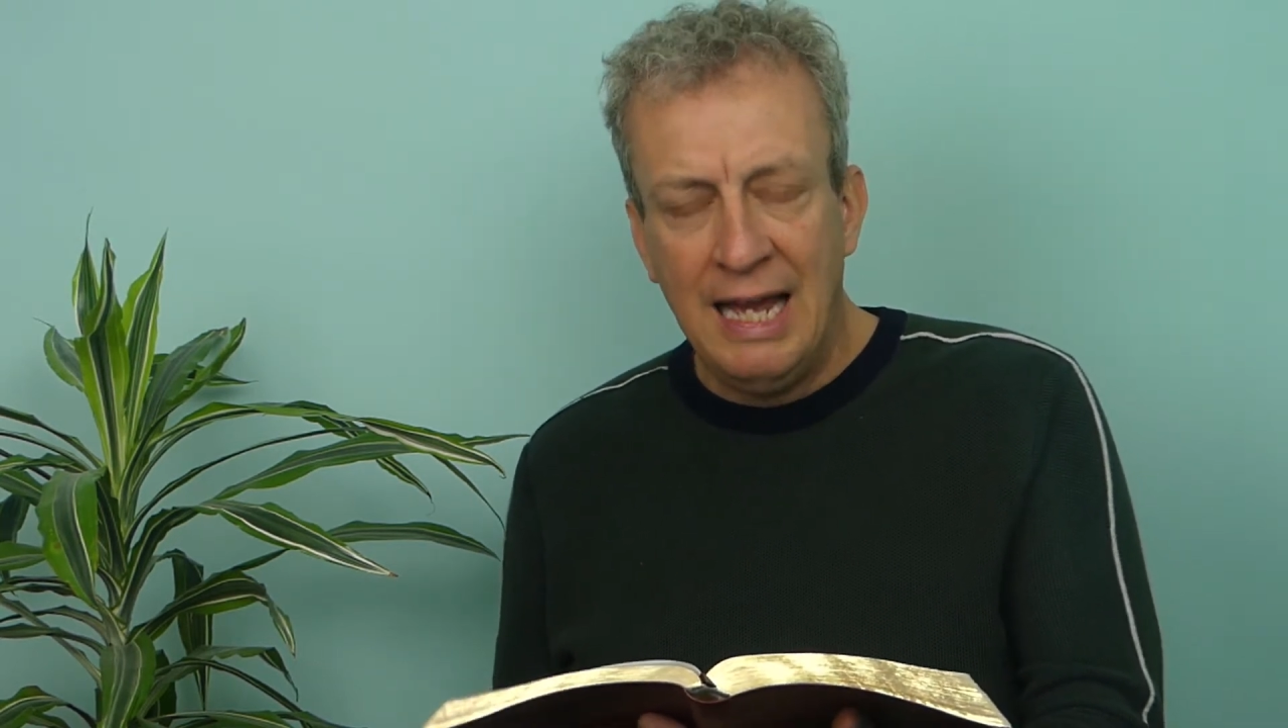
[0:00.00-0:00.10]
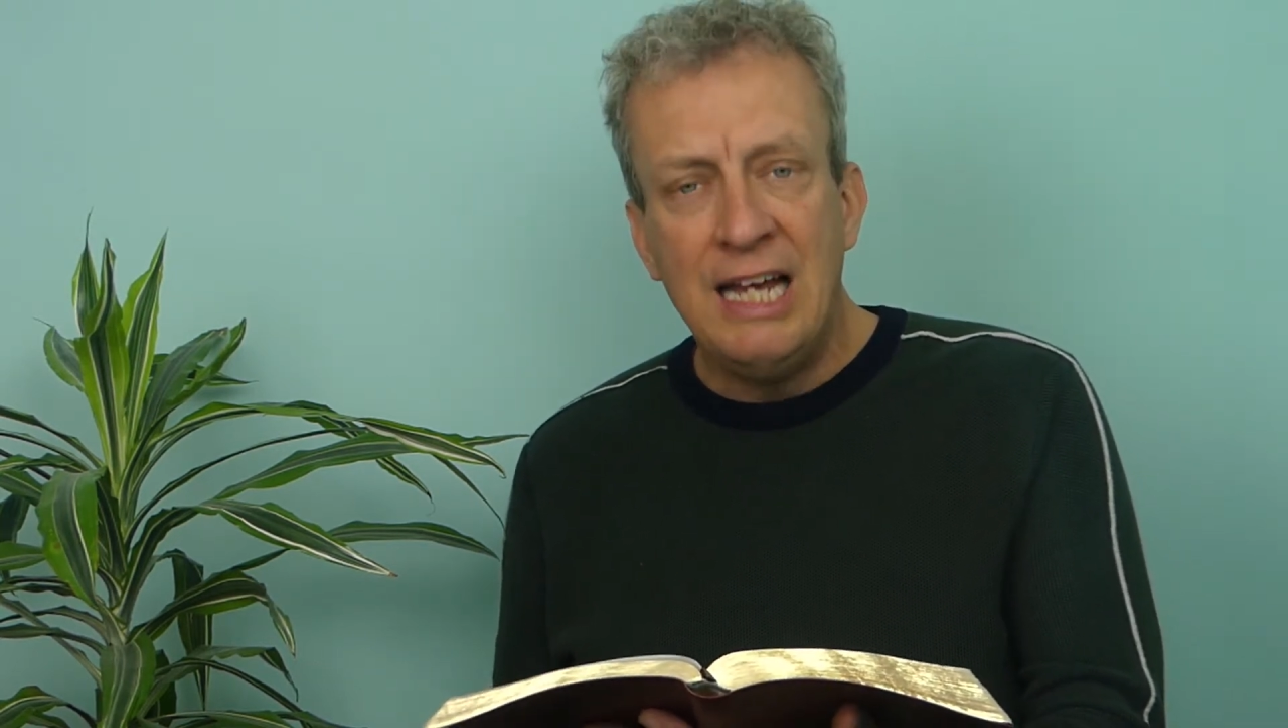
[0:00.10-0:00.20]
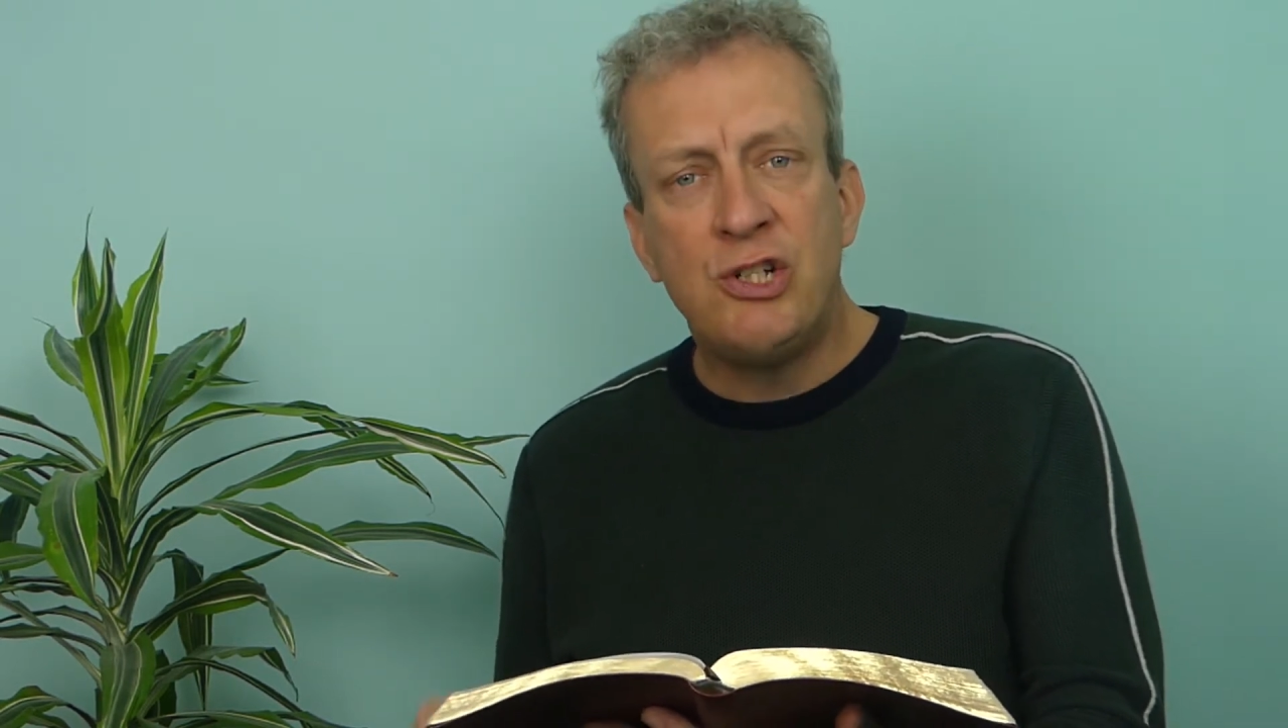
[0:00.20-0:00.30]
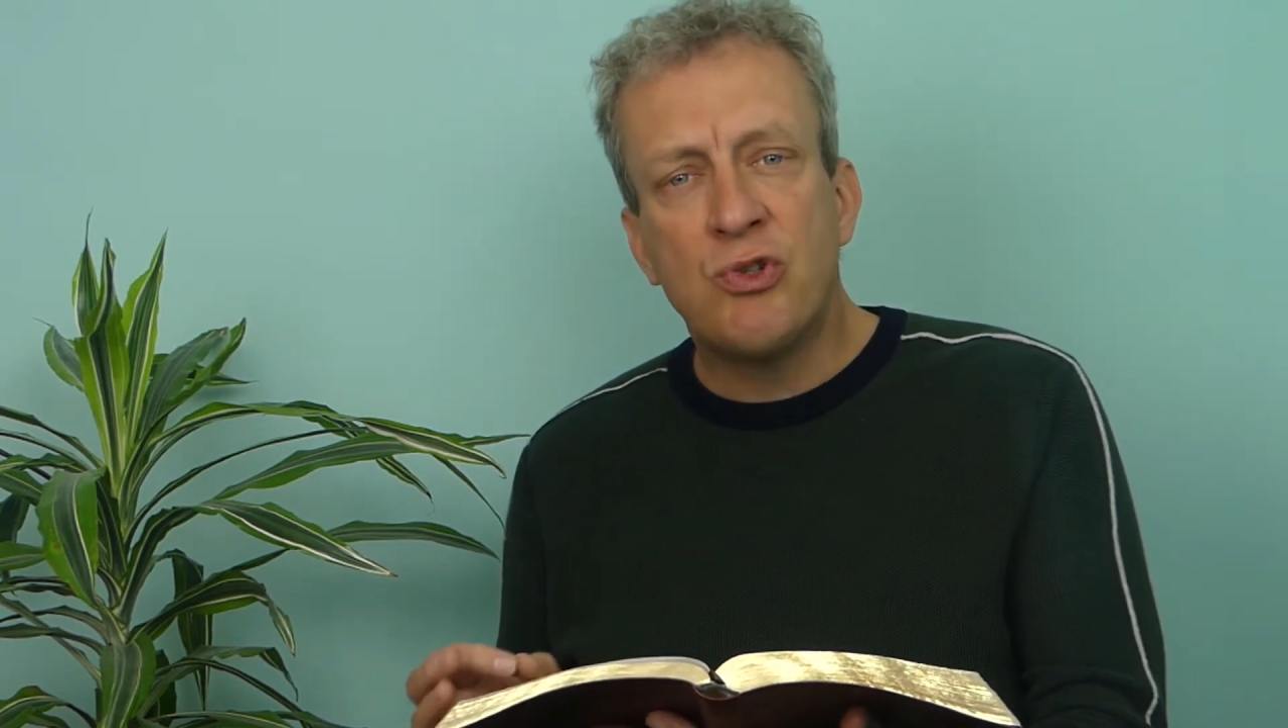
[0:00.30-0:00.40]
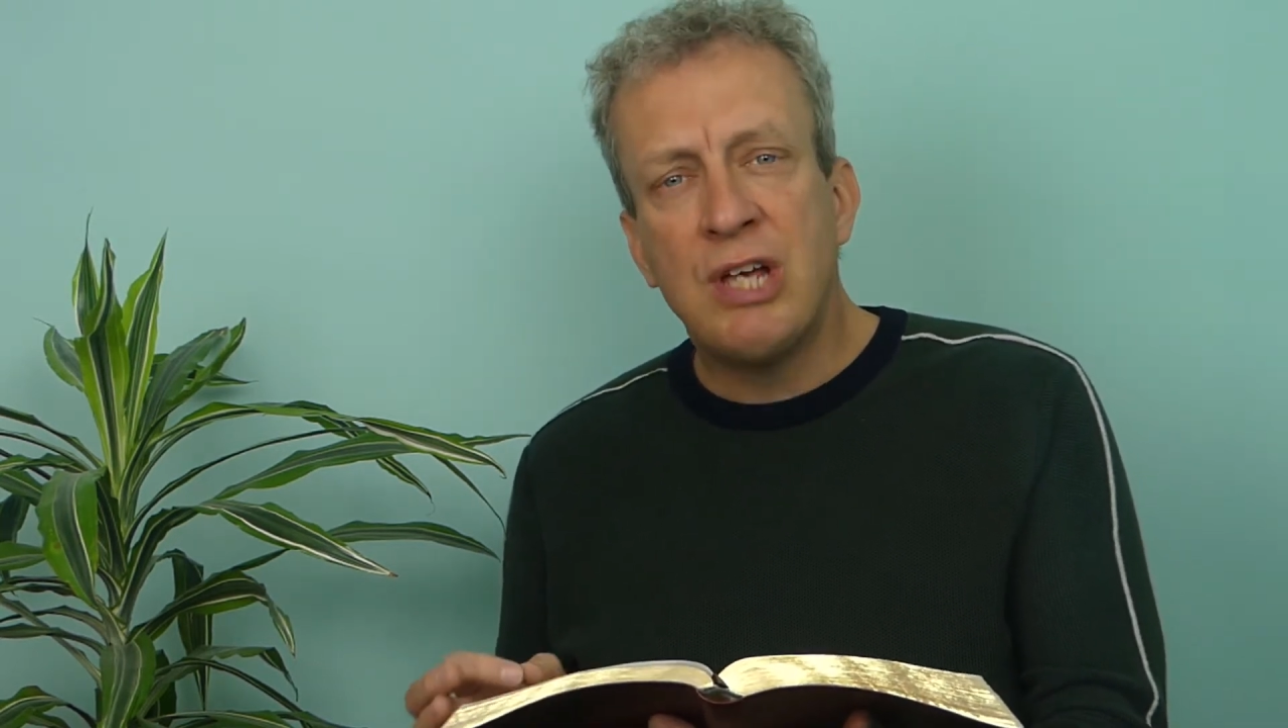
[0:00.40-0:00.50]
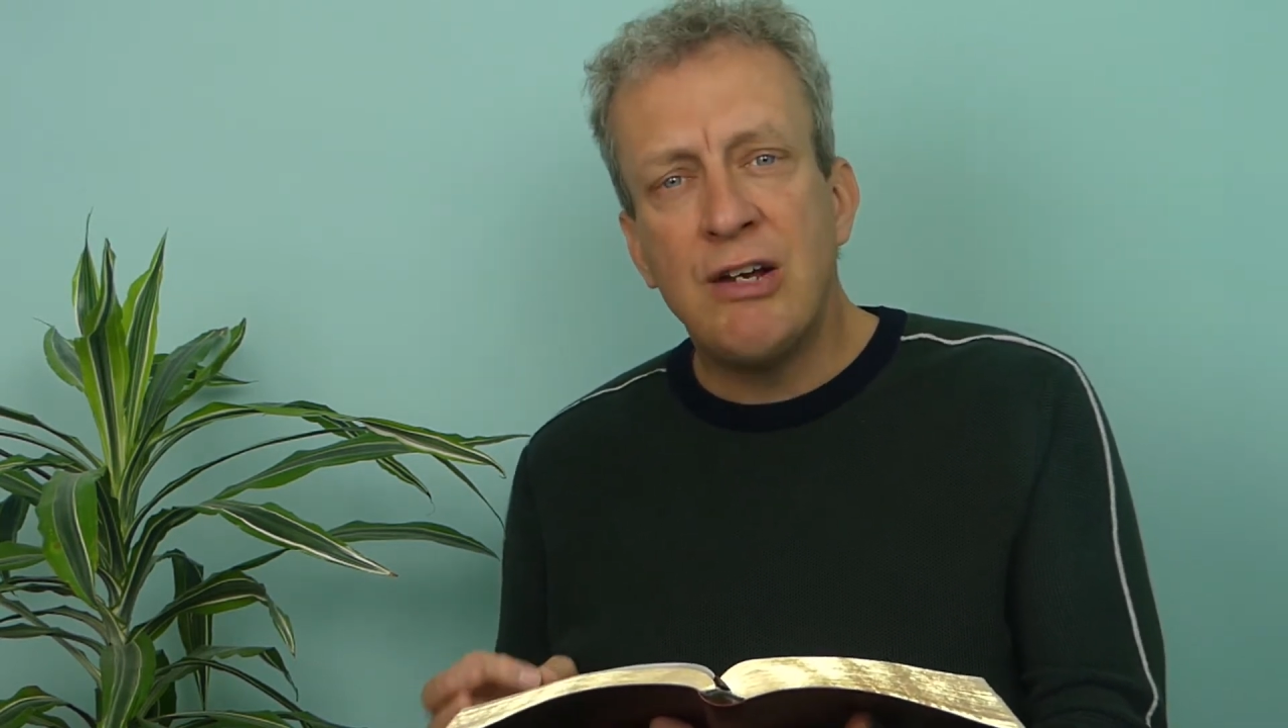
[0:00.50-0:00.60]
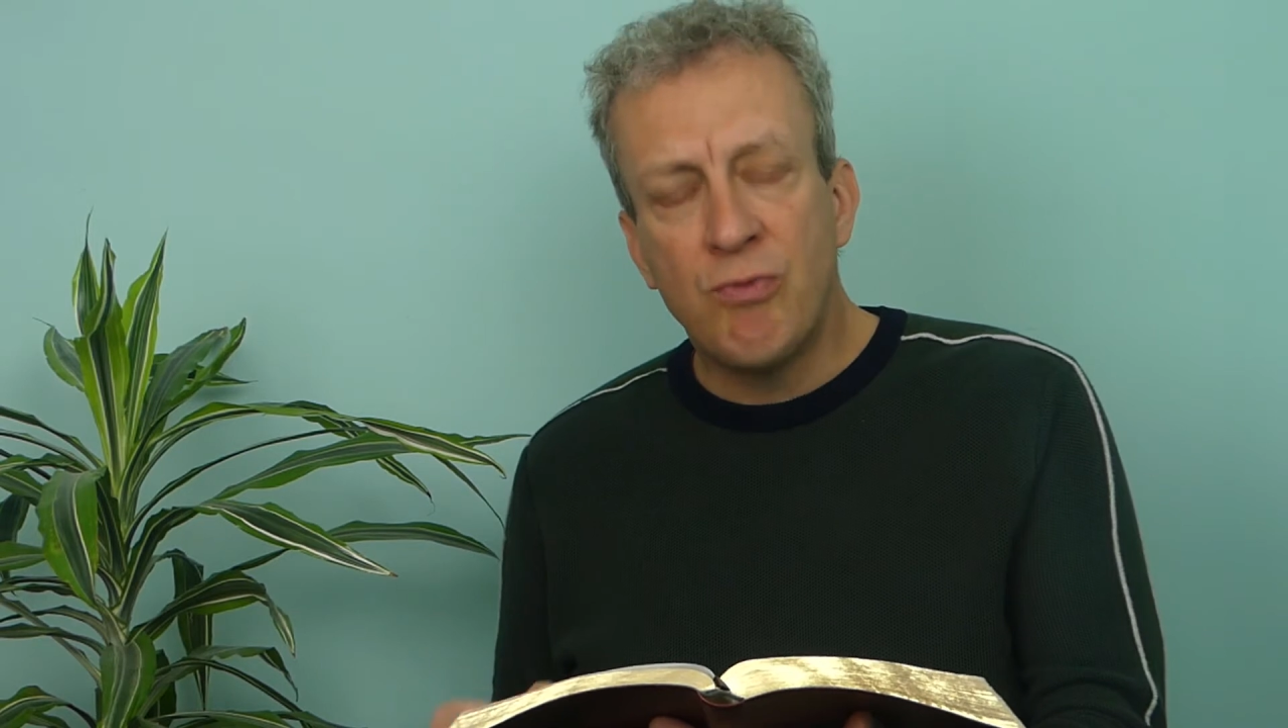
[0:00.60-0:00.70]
He shall take